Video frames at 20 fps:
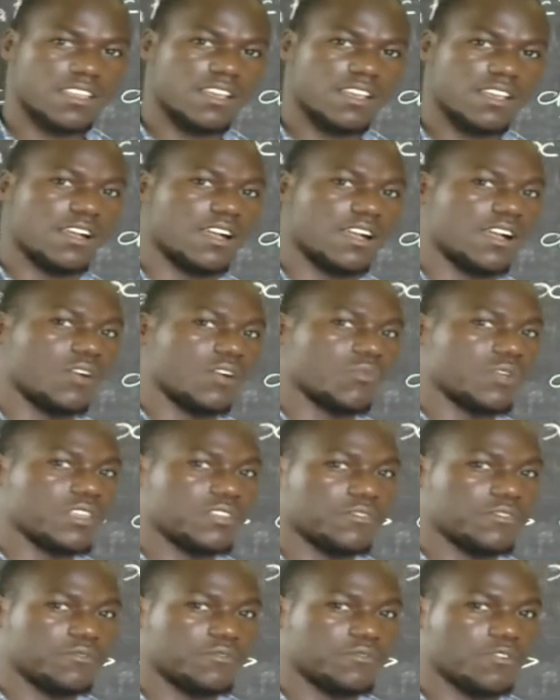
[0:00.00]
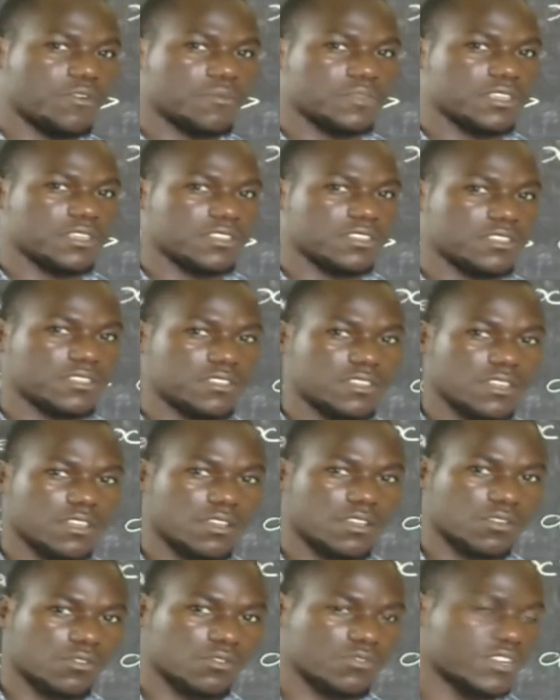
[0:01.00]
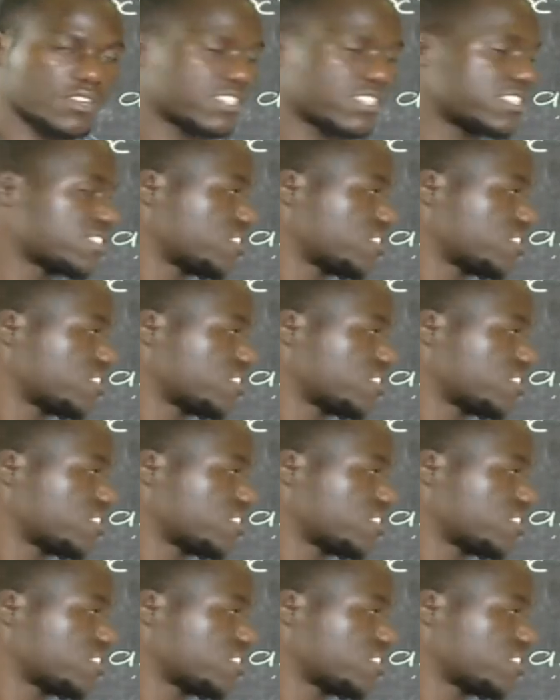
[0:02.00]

when forming a quadratic